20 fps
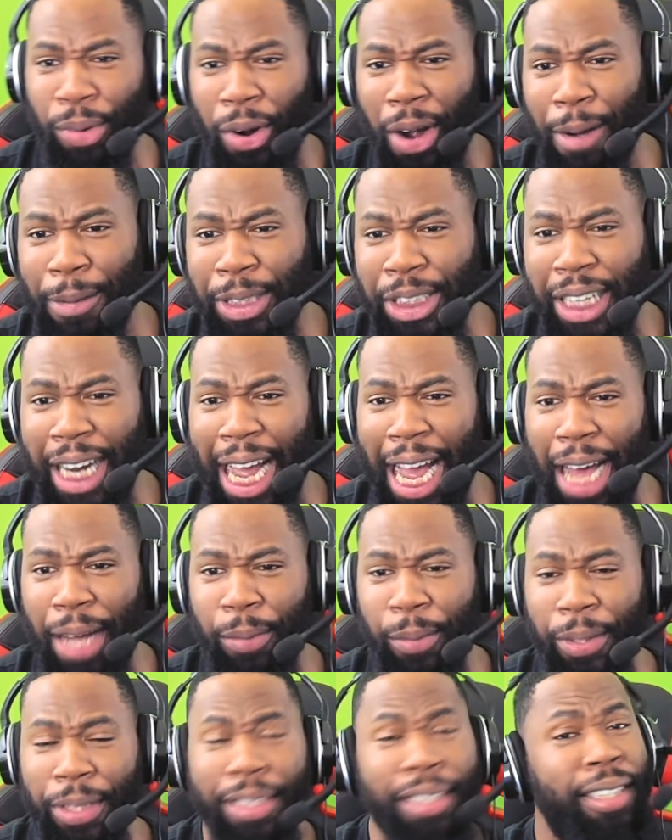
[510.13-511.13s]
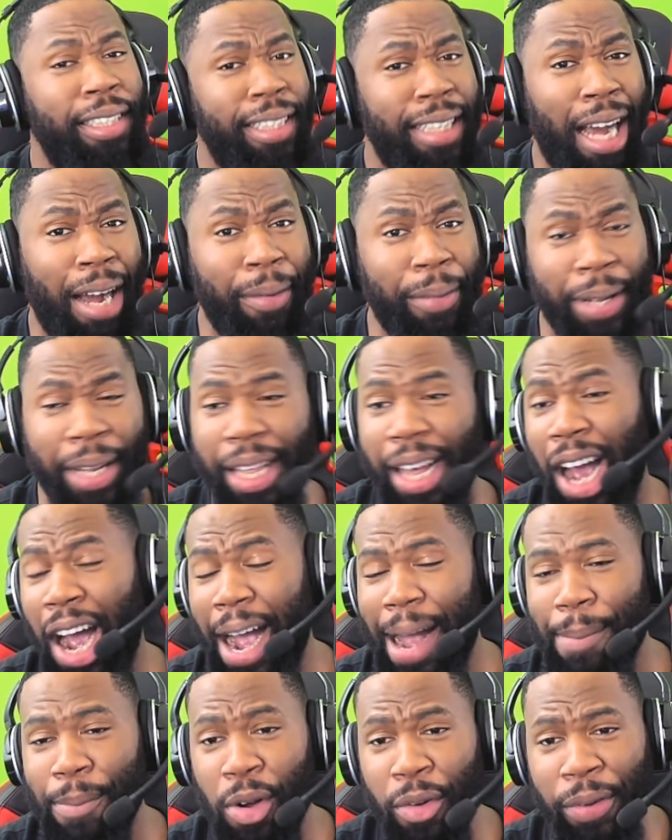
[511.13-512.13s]
I wish I had one. Not really. All
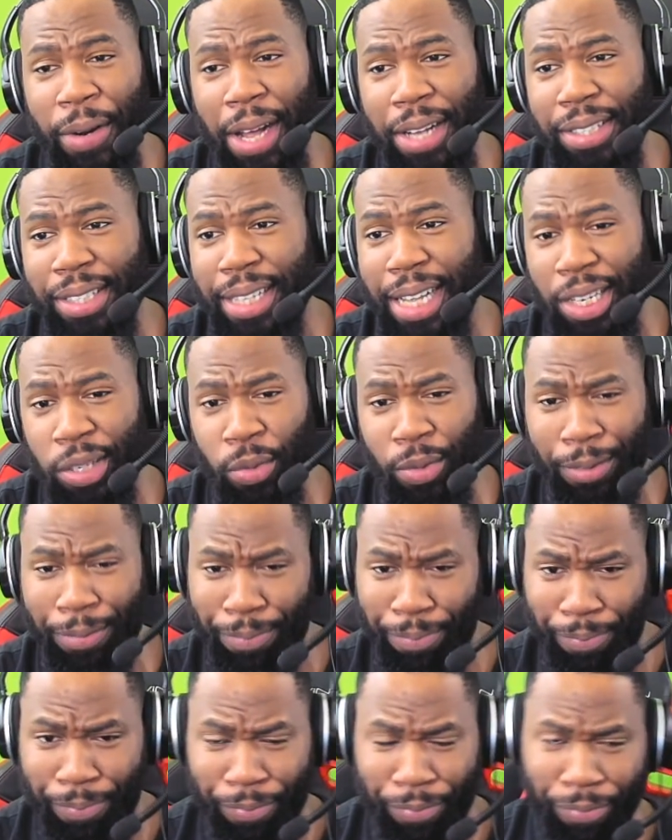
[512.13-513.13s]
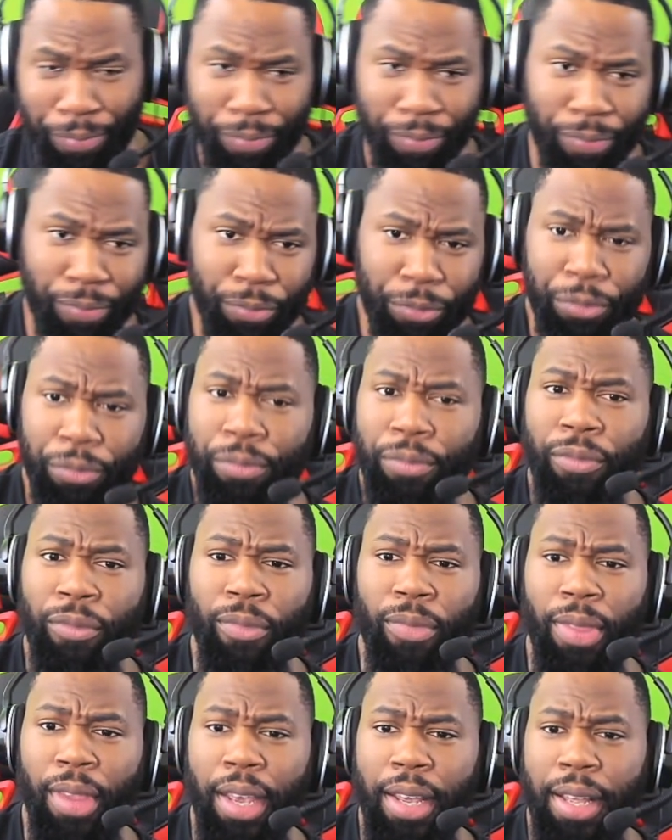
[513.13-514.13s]
right, moving on to the next one.
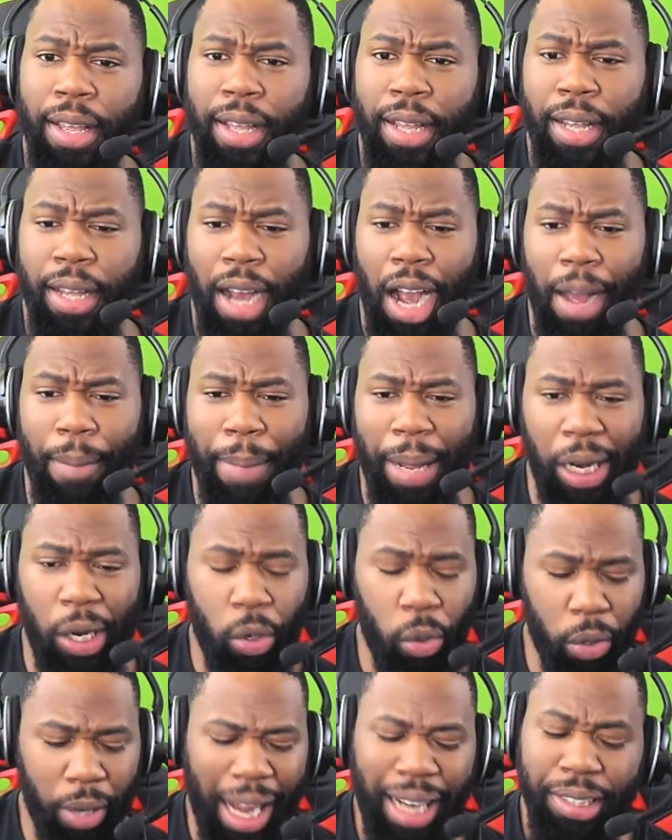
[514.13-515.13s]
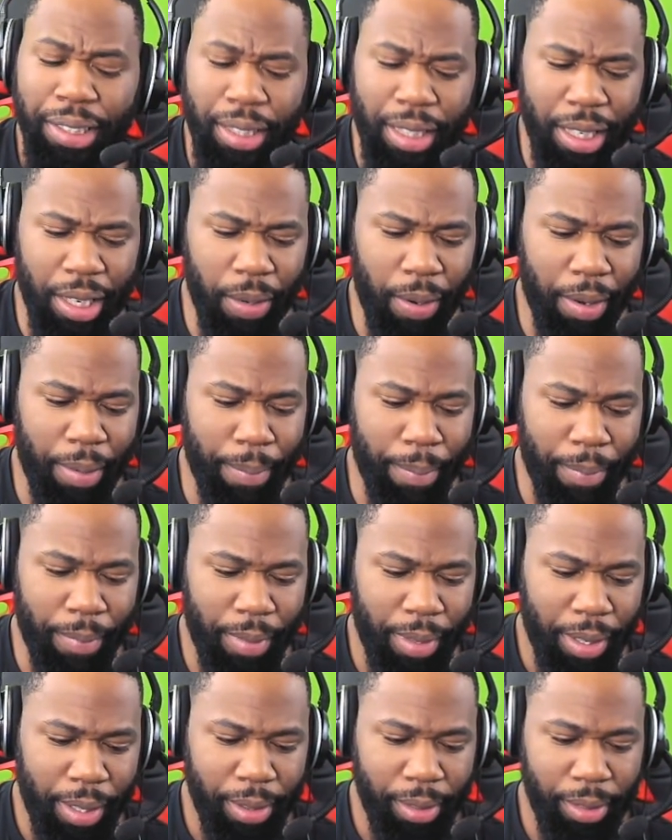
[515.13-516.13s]
All right, Metacooler. Actually, you know what?
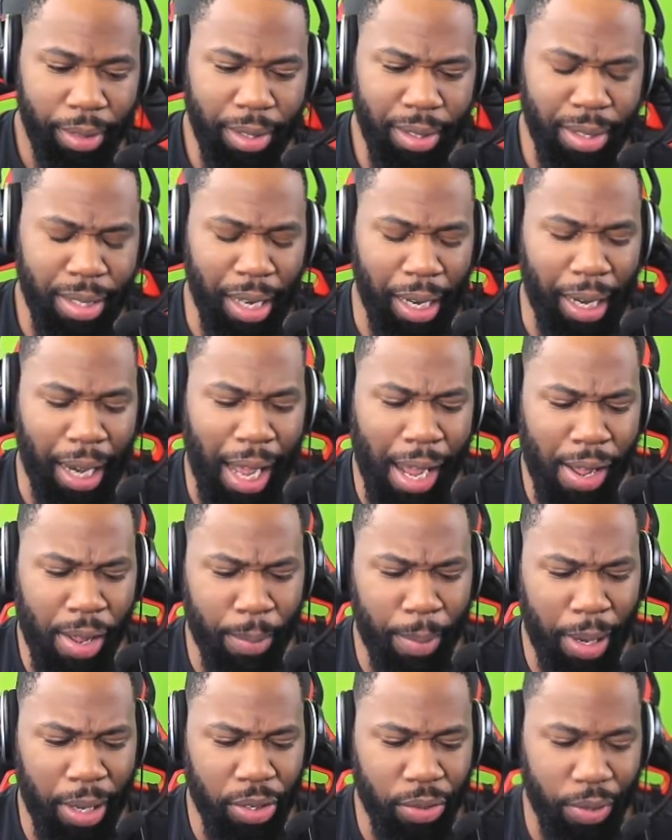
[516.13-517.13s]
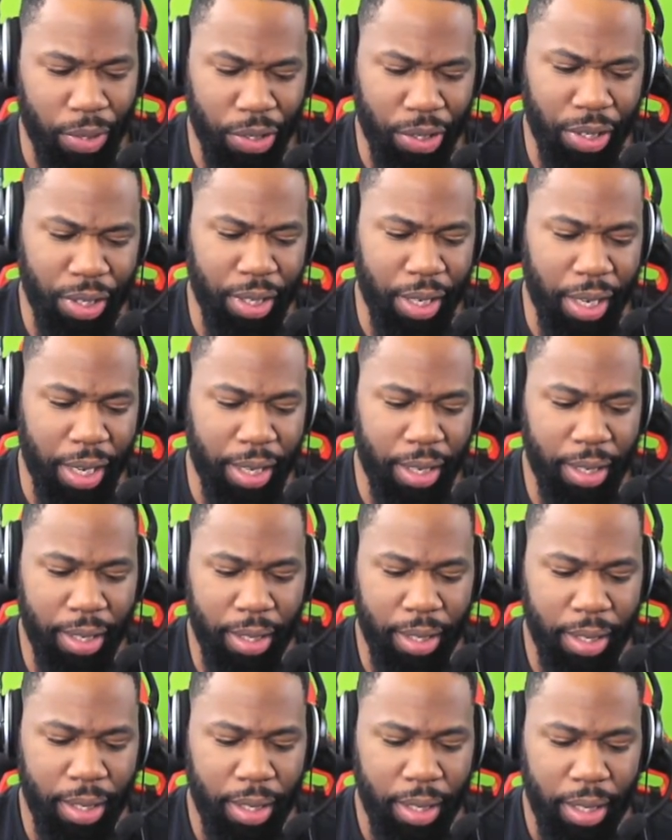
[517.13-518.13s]
This is a long boss rush, isn't it?
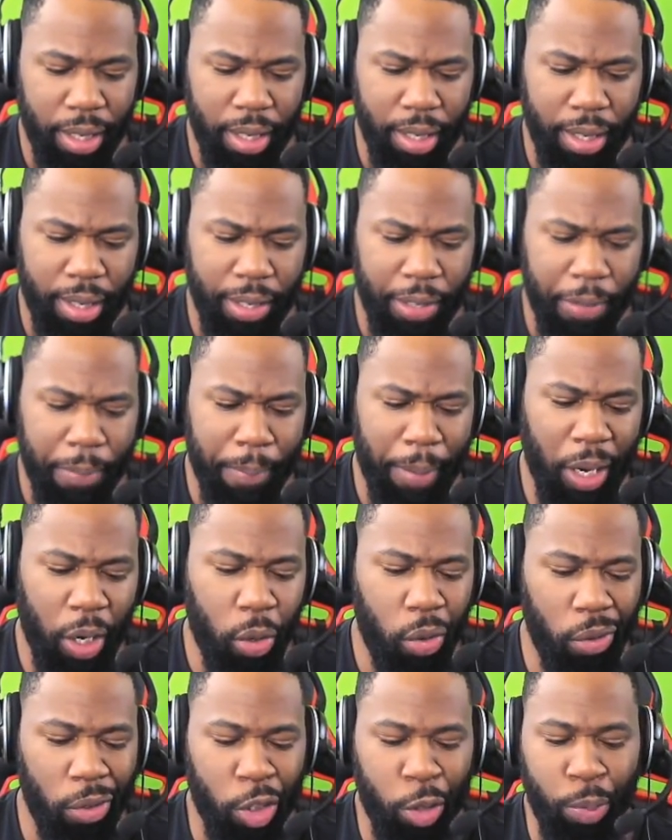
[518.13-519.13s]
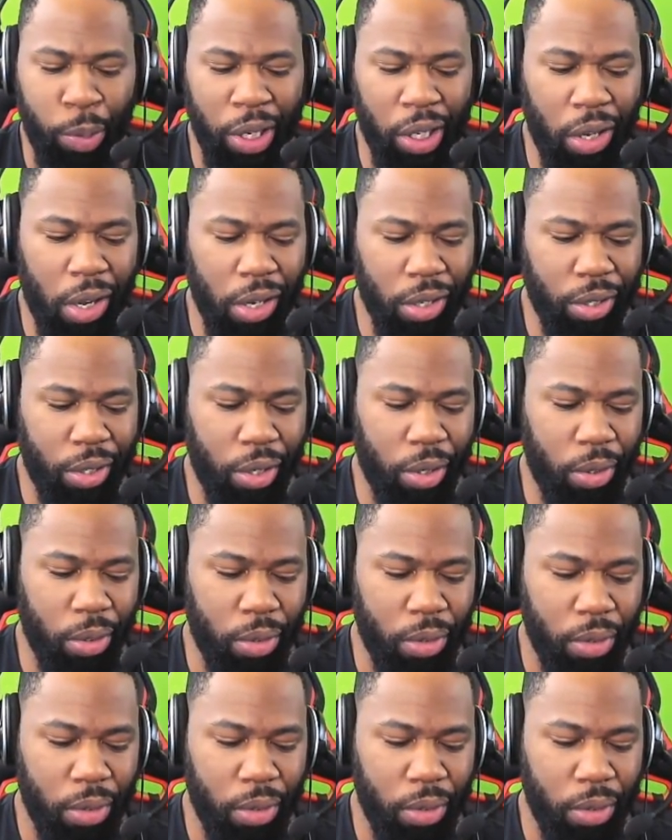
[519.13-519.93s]
is pretty long, too.